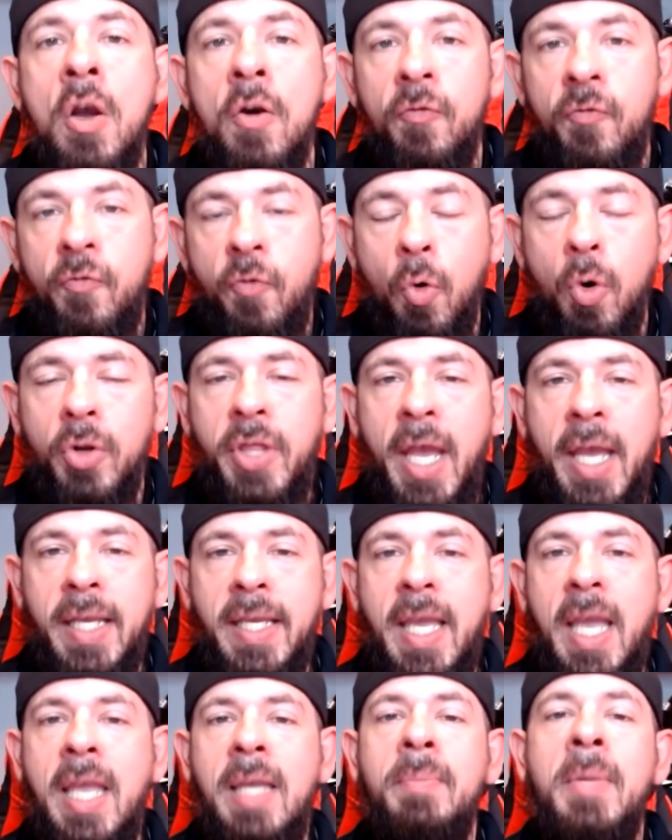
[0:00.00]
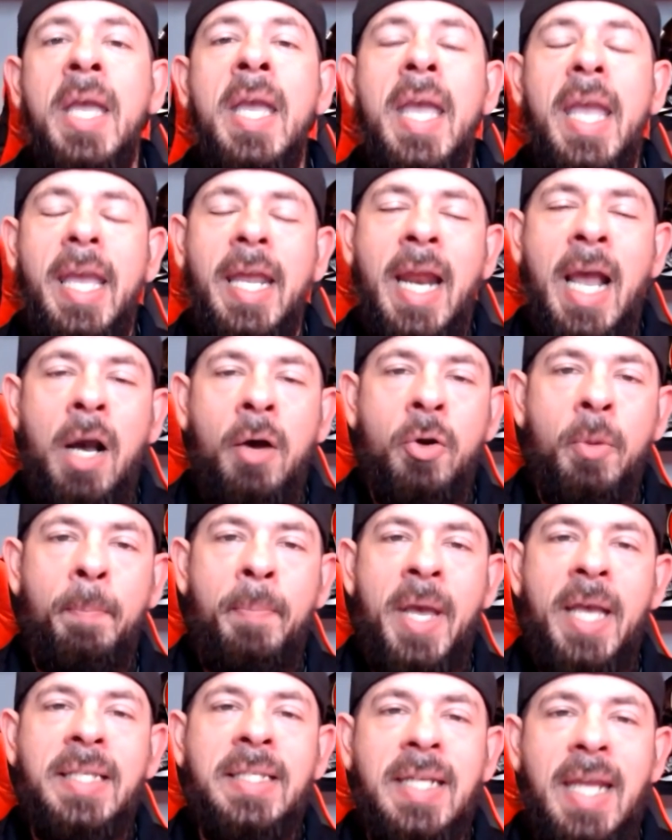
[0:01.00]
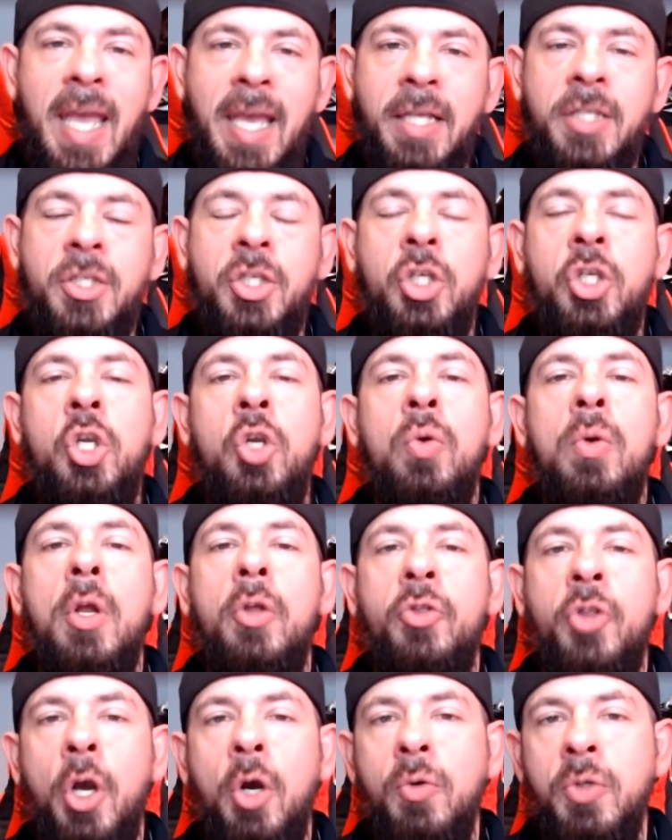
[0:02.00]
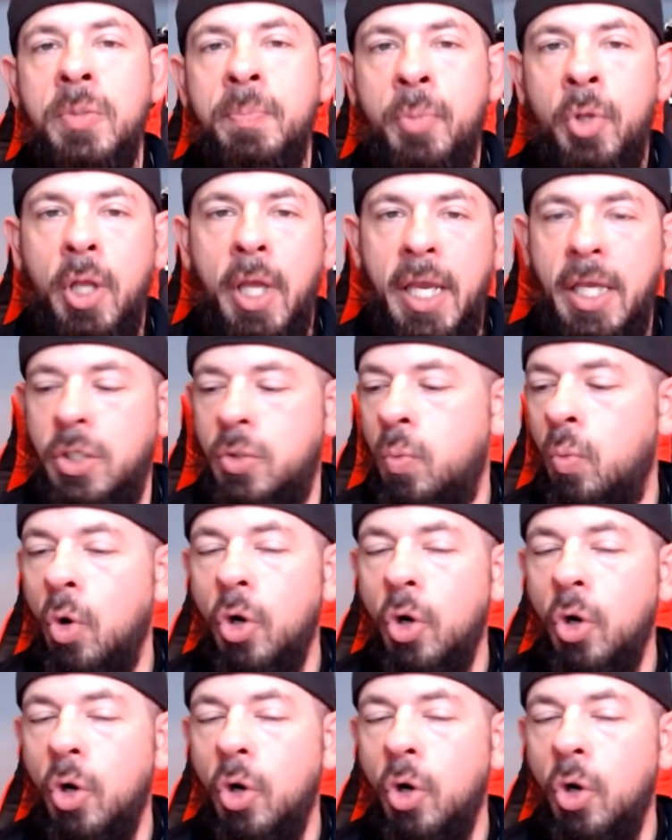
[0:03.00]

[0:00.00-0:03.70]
for that game and how to best execute those plays.